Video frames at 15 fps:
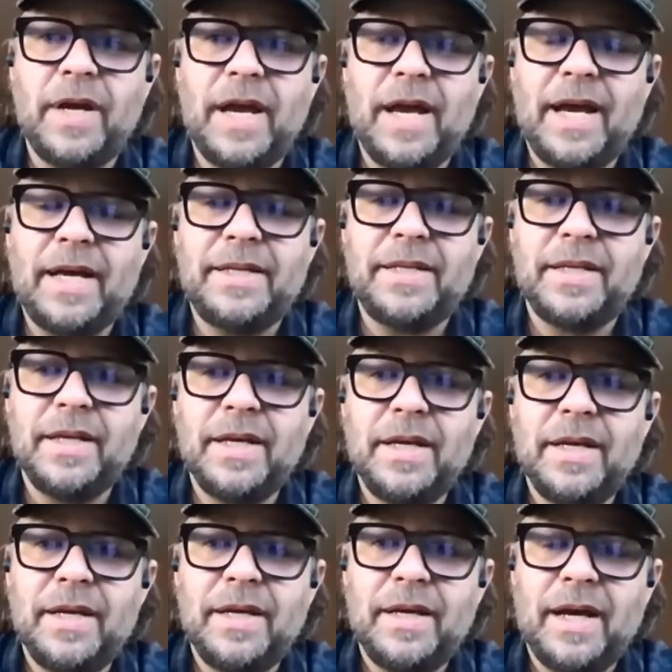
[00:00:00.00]
at
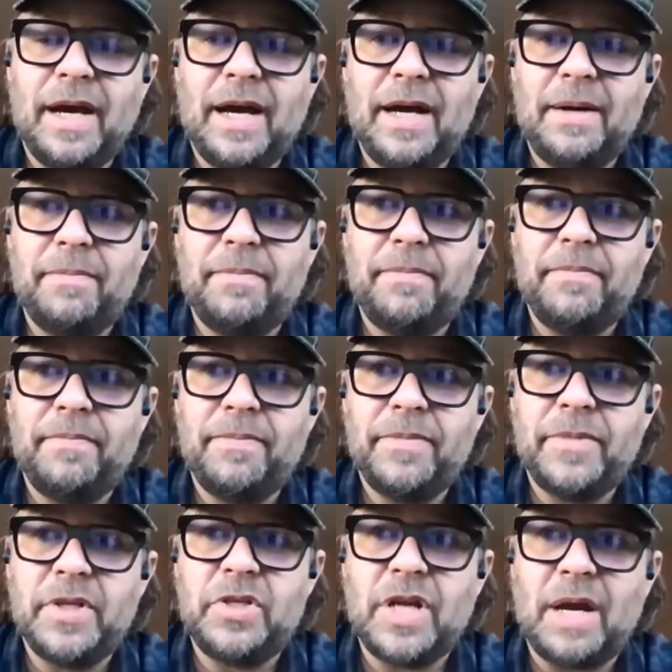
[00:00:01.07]

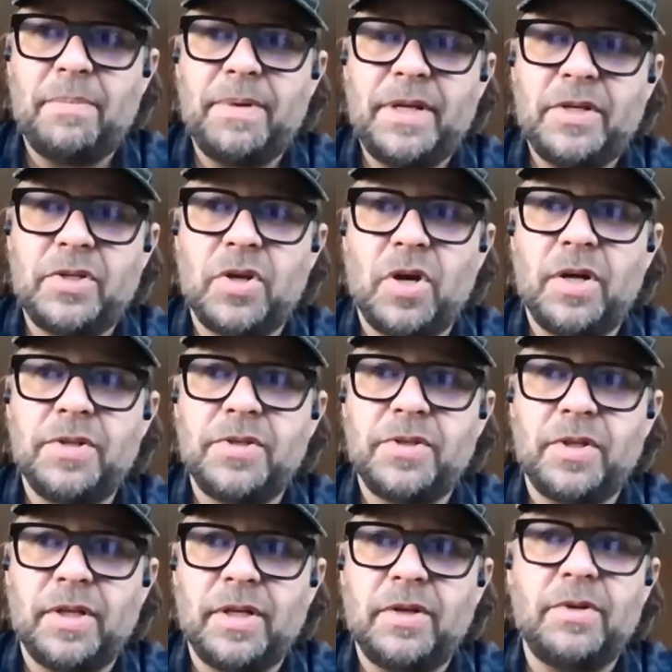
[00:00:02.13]
the Japanese
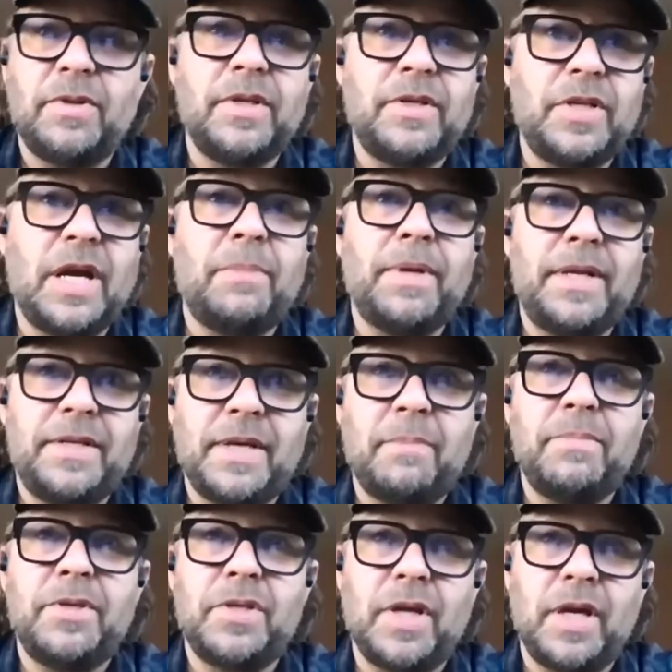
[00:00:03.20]
consulate or the Japanese
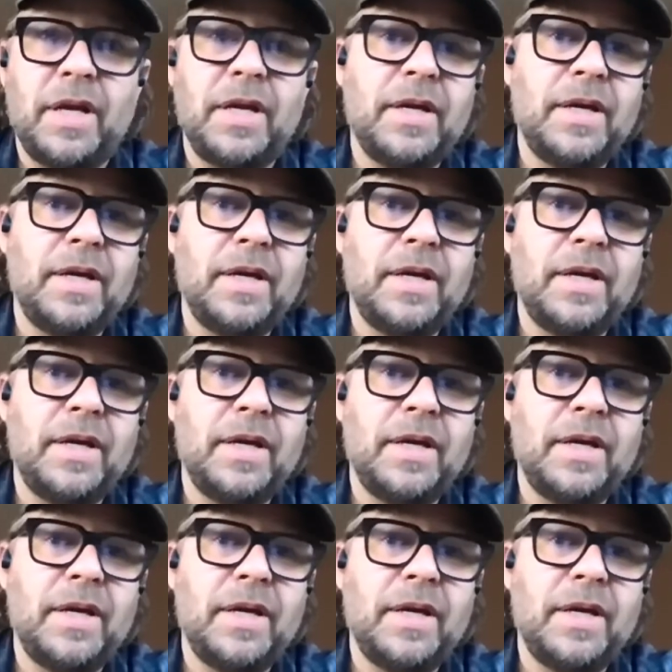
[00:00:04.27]
embassy.